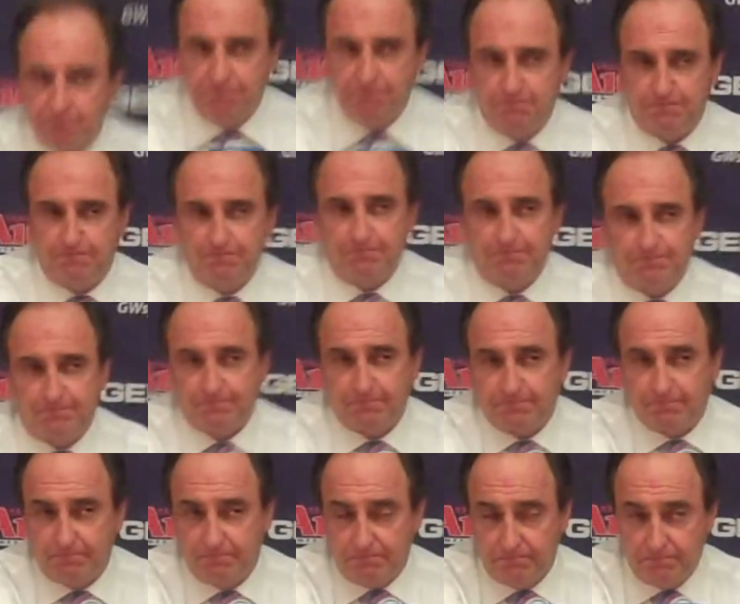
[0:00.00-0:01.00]
Does a game
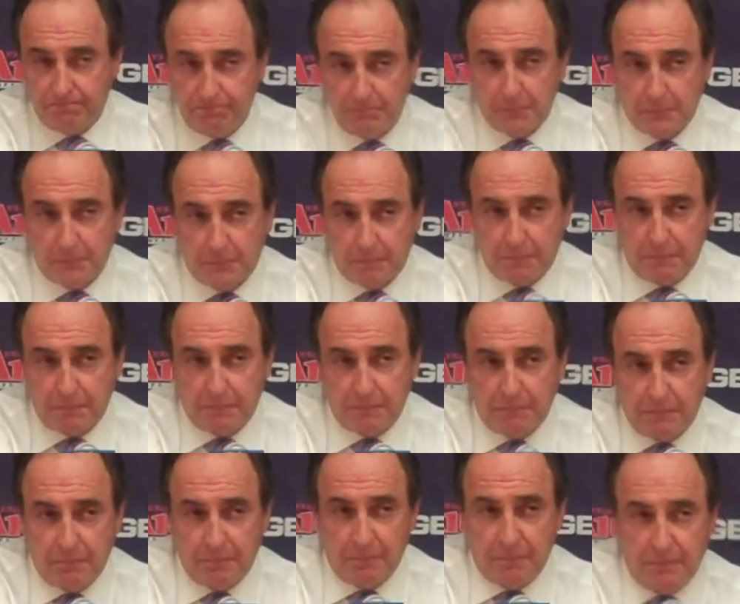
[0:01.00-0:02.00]

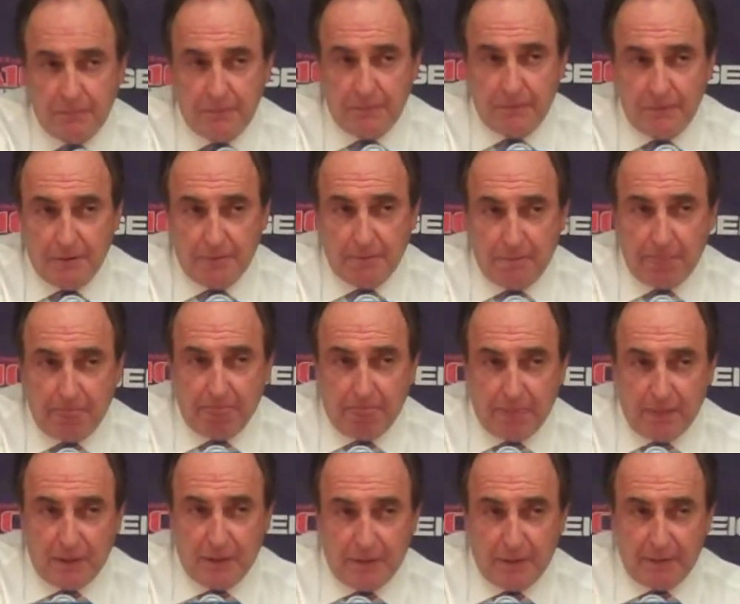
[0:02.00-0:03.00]
like this, as hard
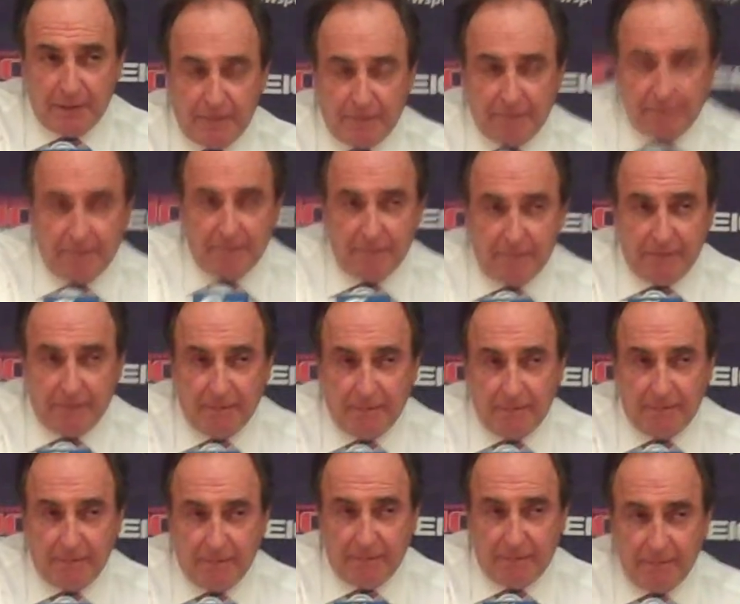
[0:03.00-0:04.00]
as it was to win,
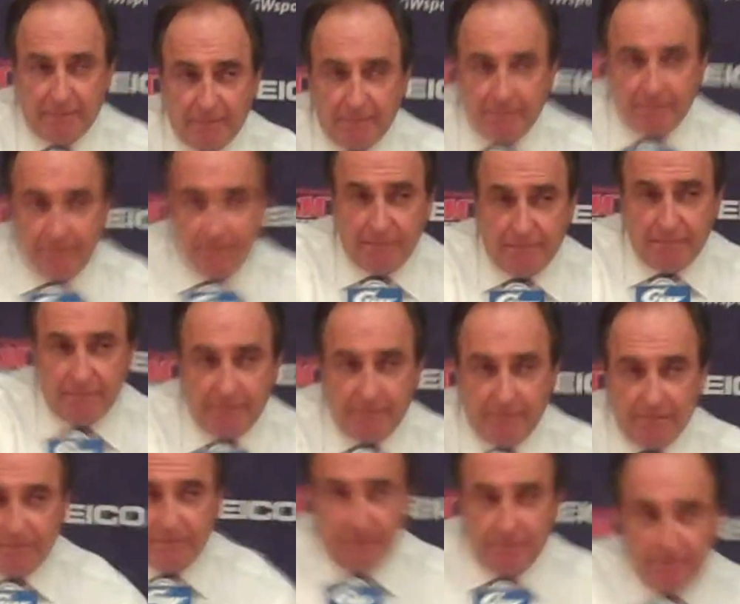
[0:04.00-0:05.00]
does it
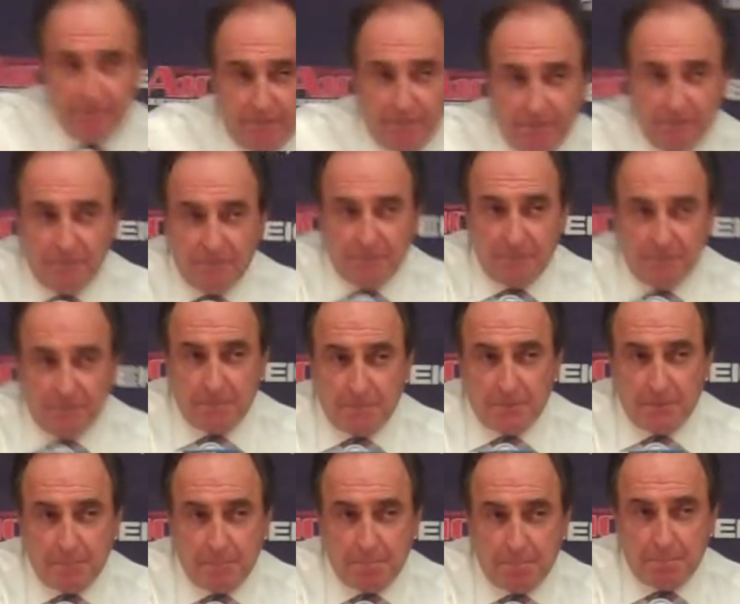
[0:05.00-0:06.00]
benefit you
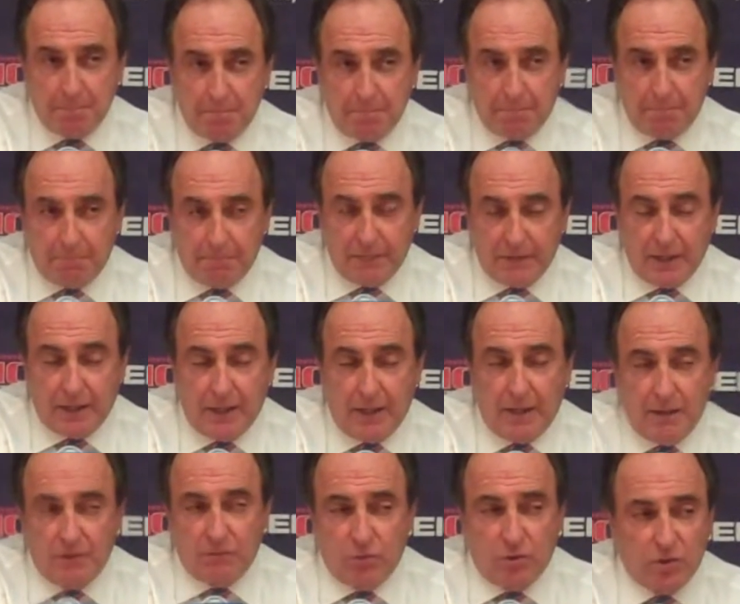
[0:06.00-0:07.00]
going
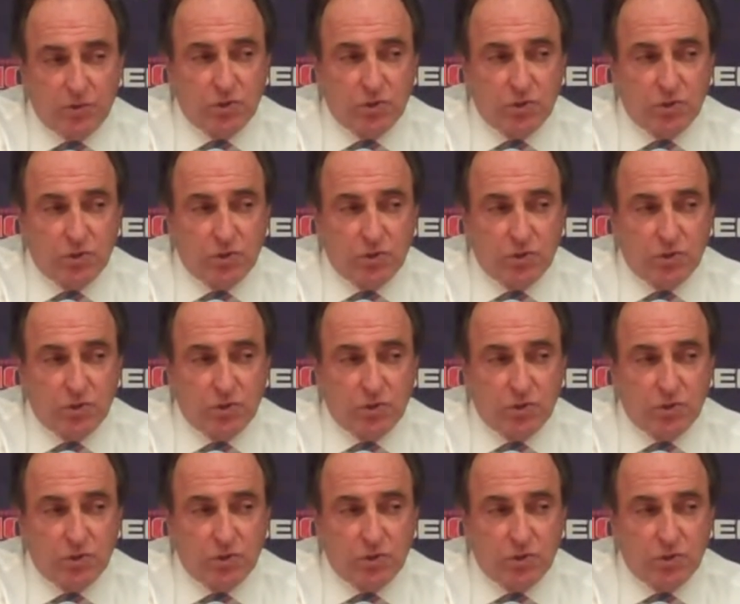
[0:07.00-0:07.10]
forward?